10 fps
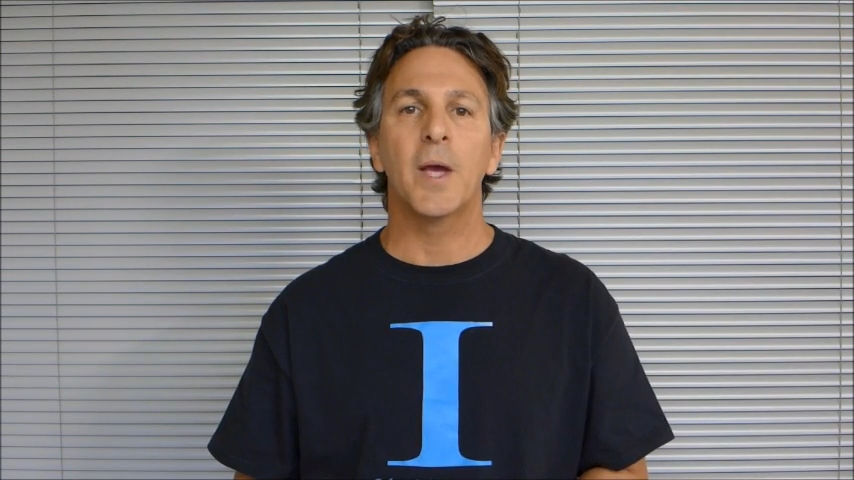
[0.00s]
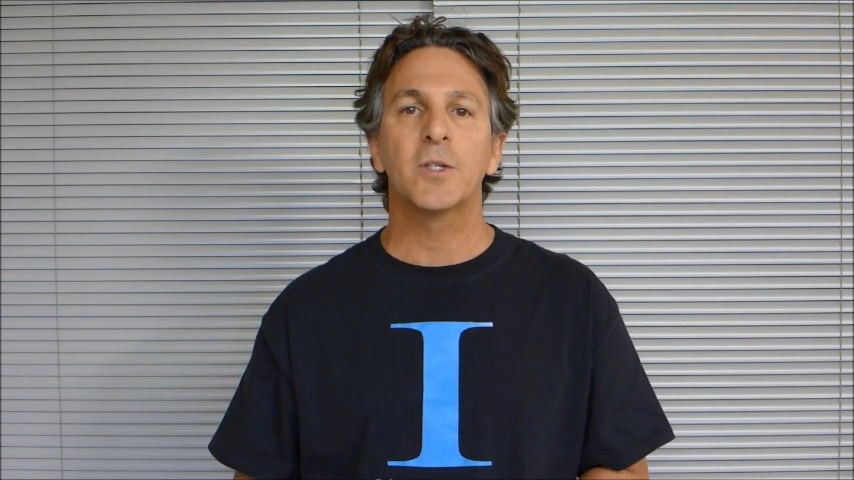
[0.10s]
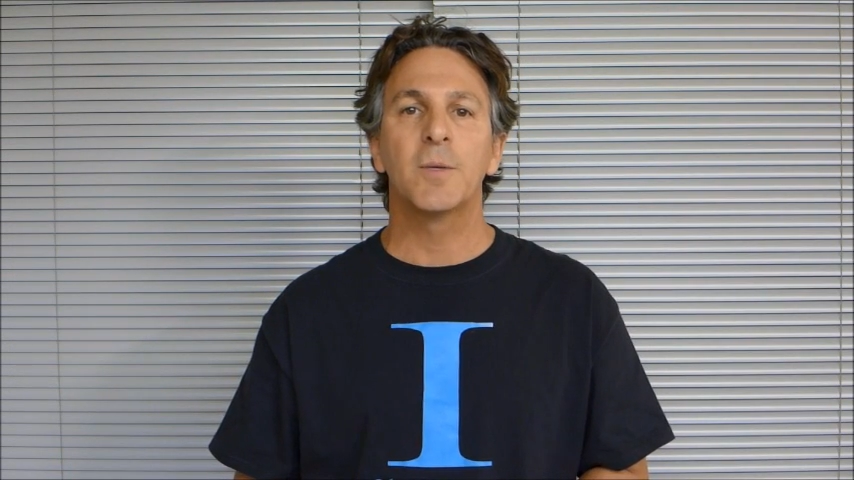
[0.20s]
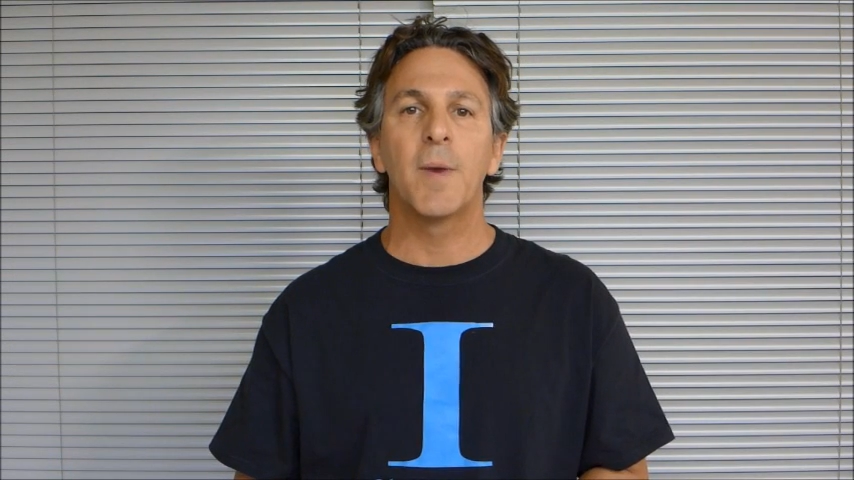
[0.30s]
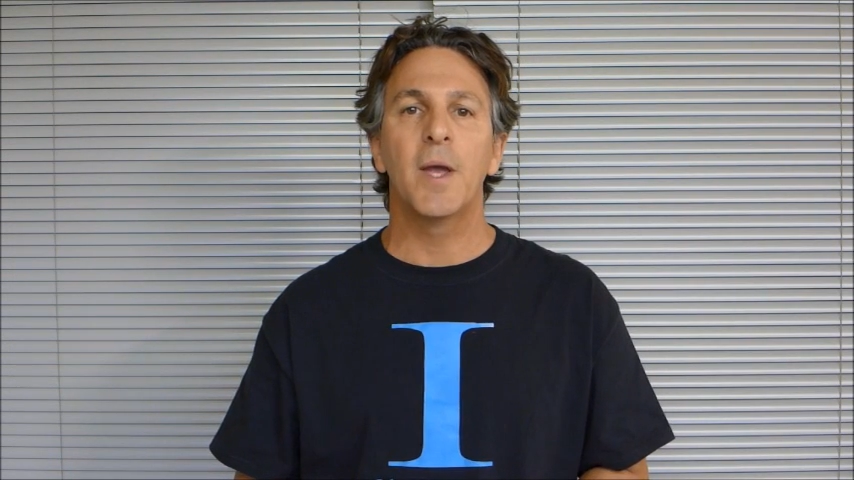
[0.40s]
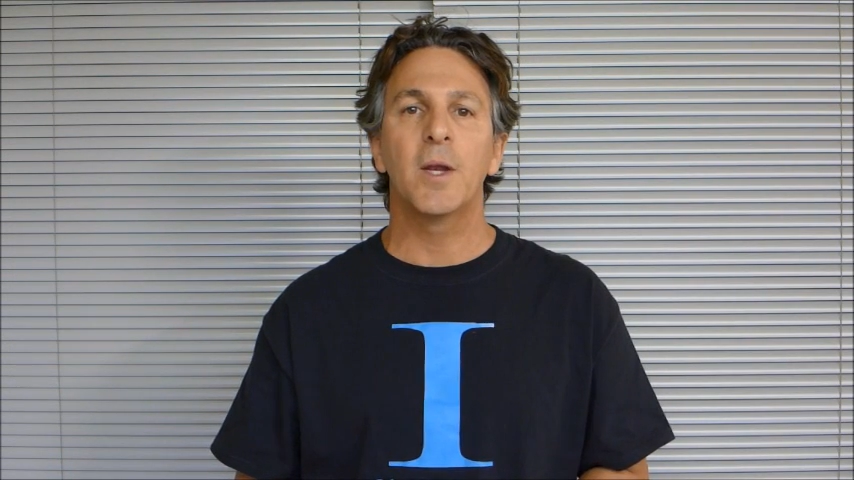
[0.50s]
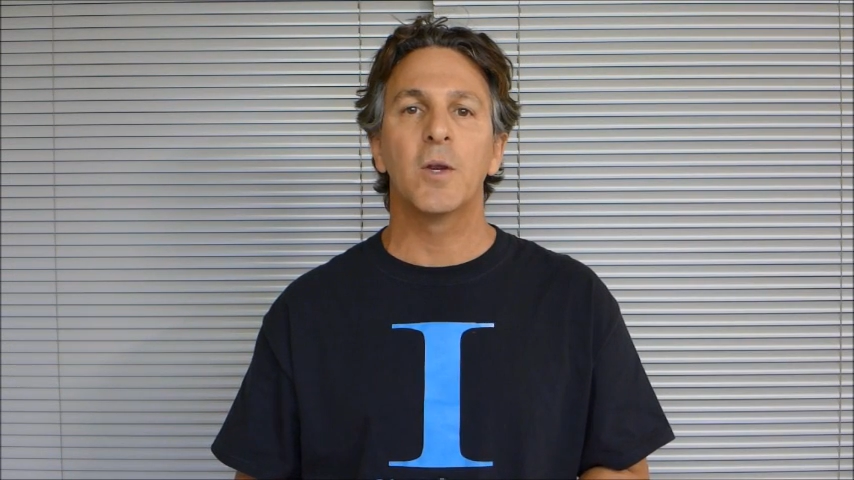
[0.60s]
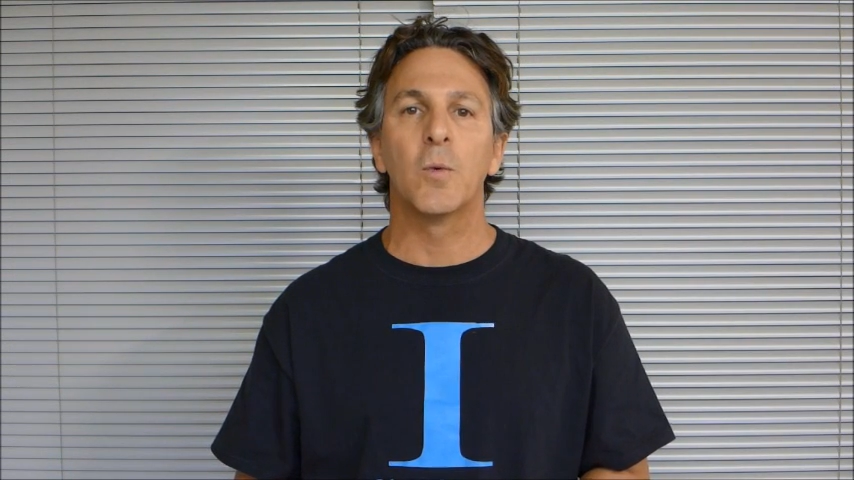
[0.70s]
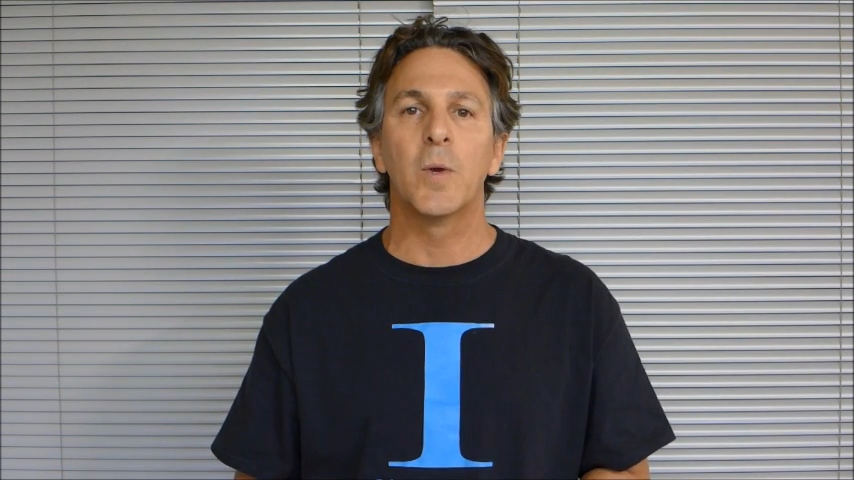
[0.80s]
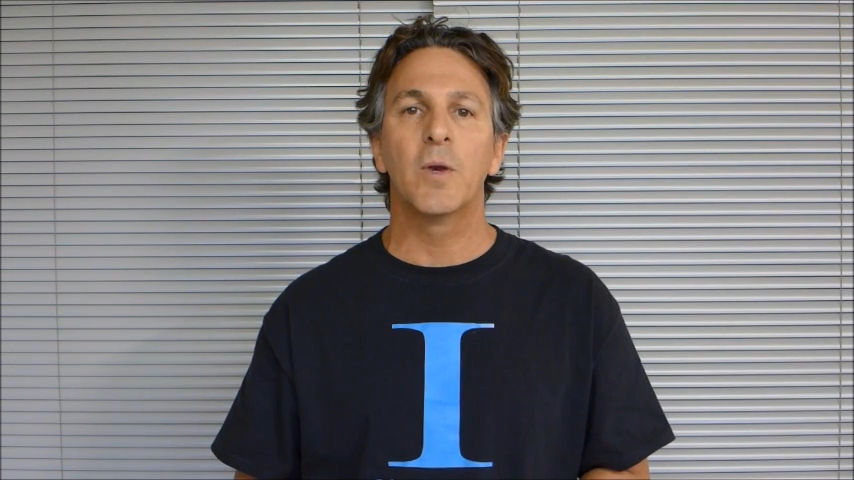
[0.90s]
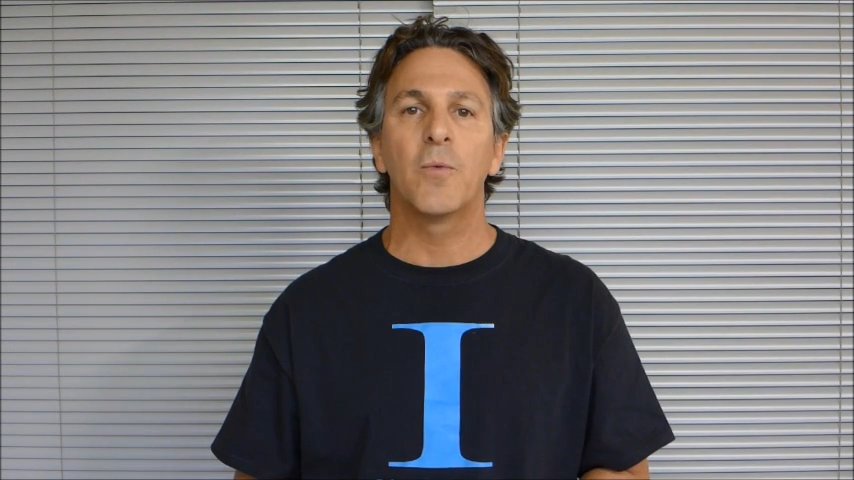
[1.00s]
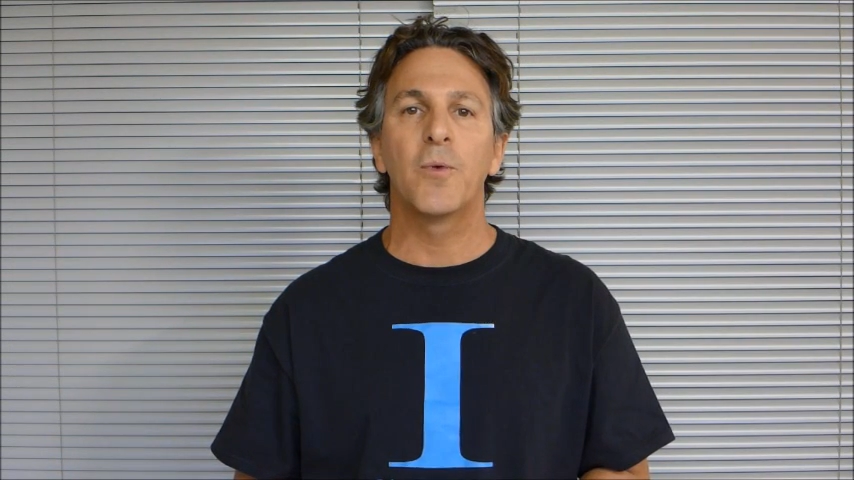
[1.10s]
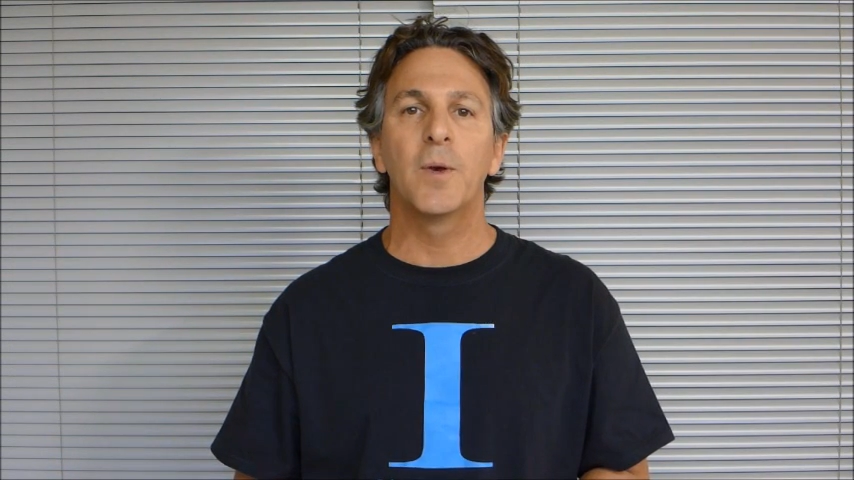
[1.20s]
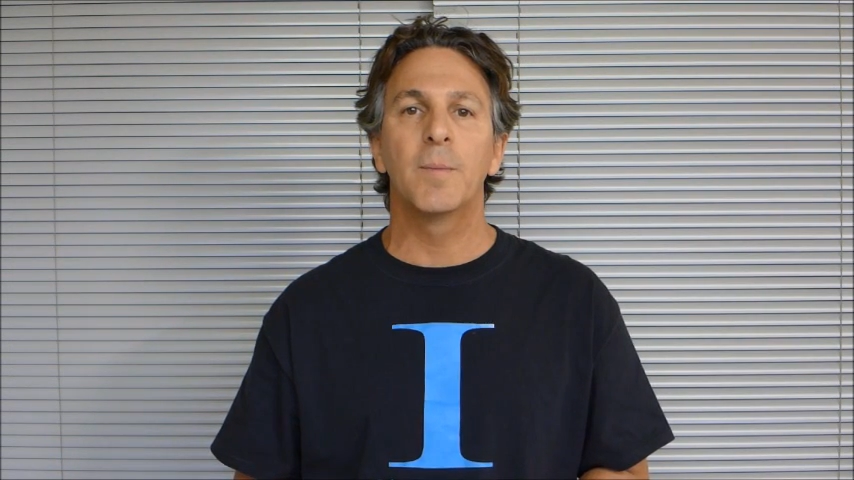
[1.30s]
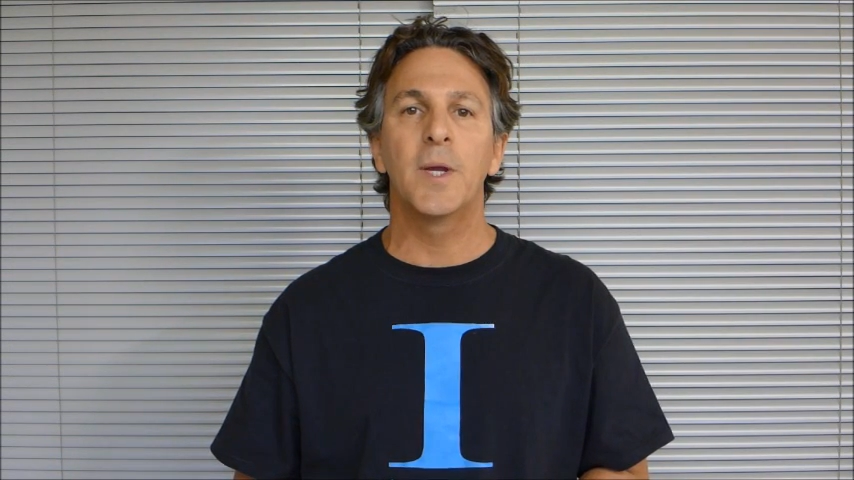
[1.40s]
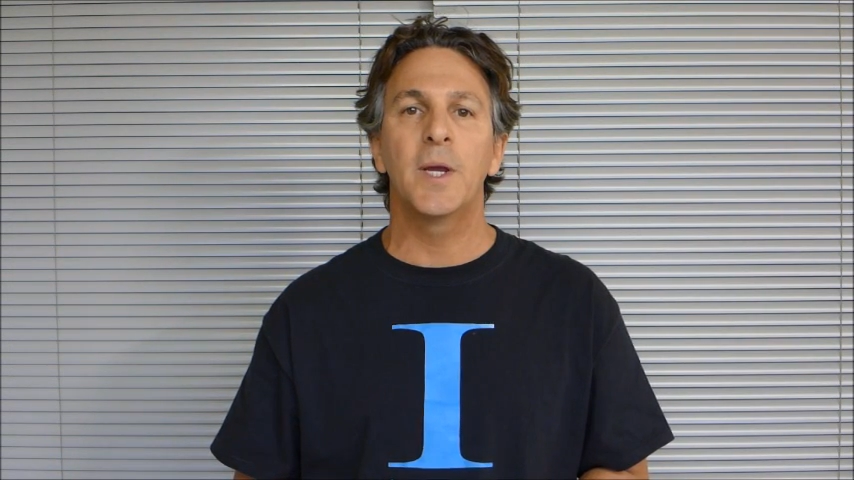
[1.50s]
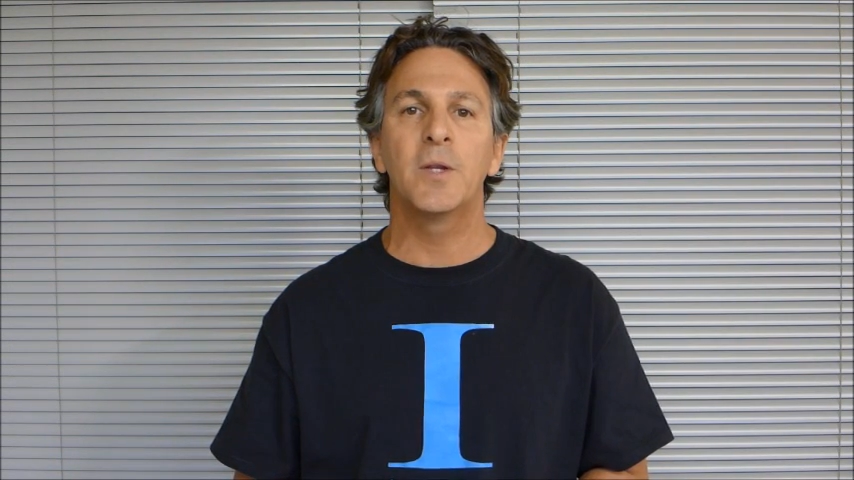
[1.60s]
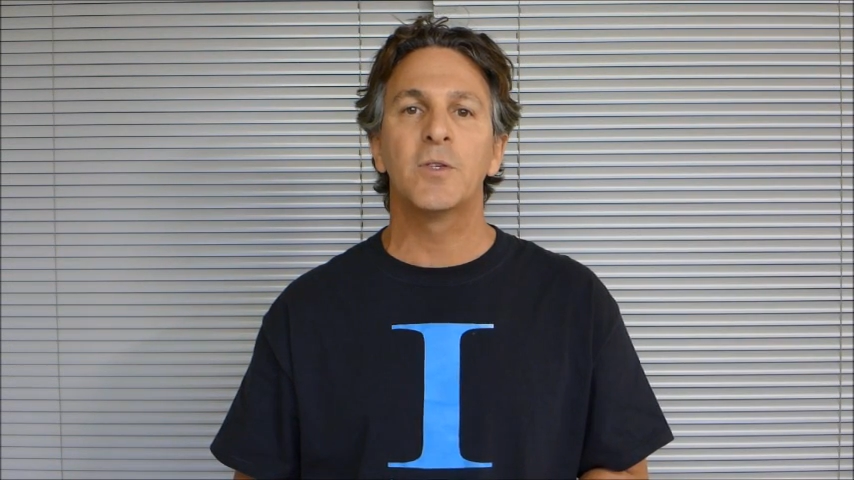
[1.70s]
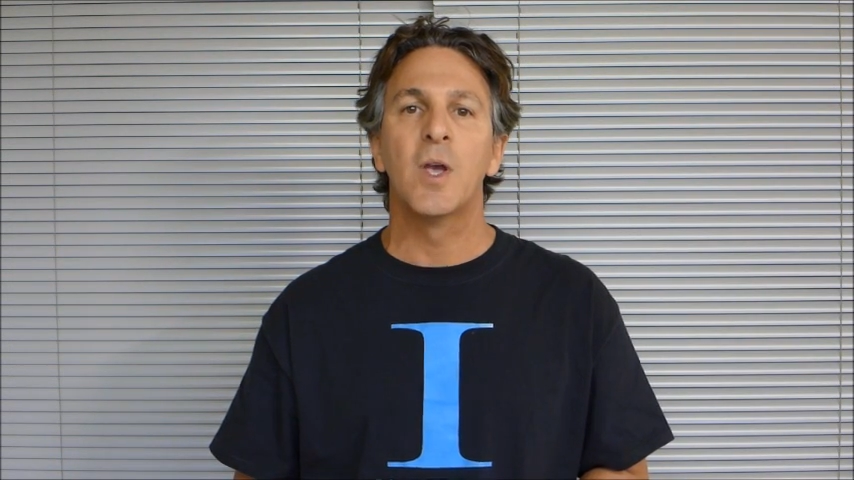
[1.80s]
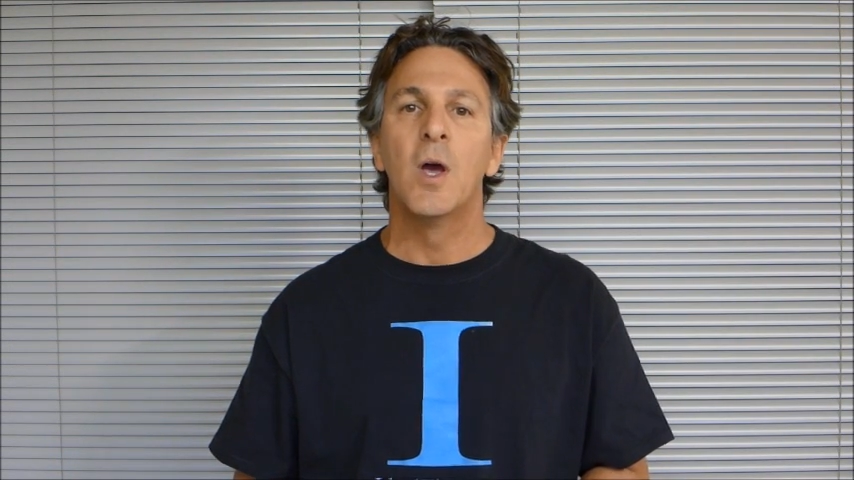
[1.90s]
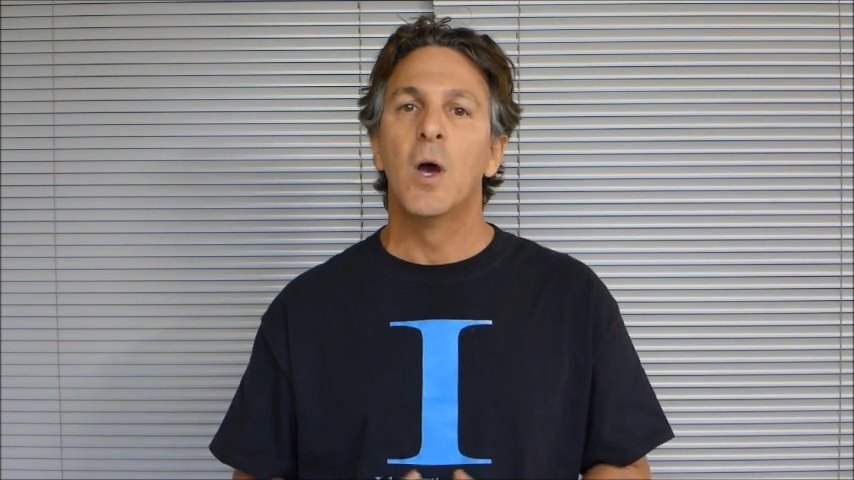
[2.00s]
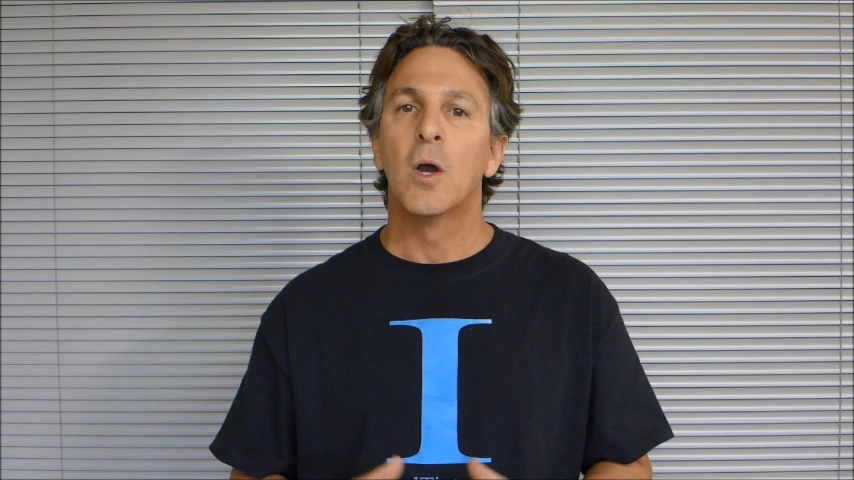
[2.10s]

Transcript: estimating your window film needs,